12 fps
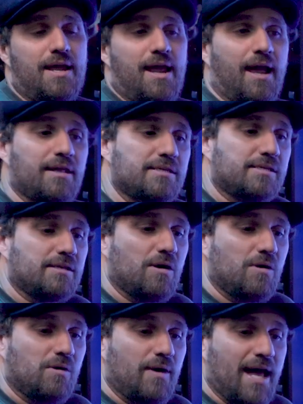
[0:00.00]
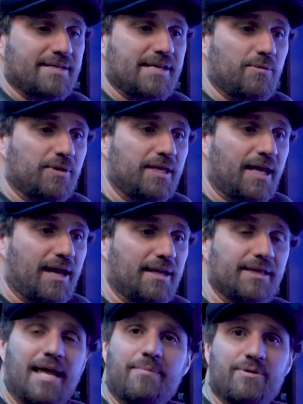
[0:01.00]
And so as I really kind of
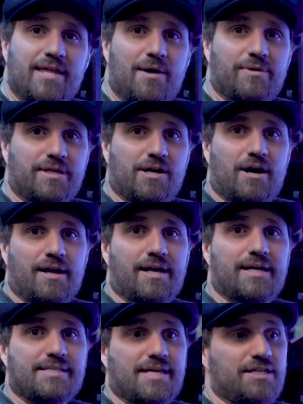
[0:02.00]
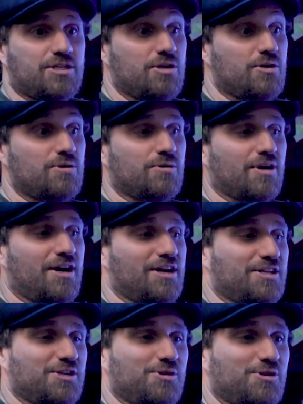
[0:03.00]
labored that with God, and I said,
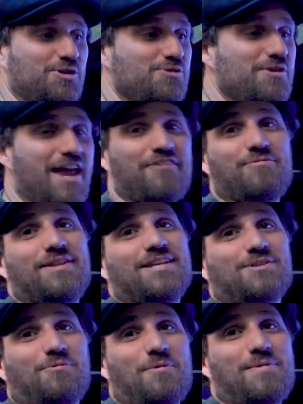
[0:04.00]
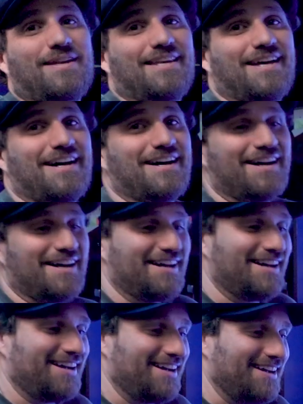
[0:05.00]
God, you gave me this woman,
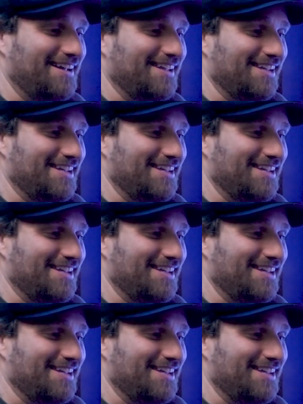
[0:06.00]
I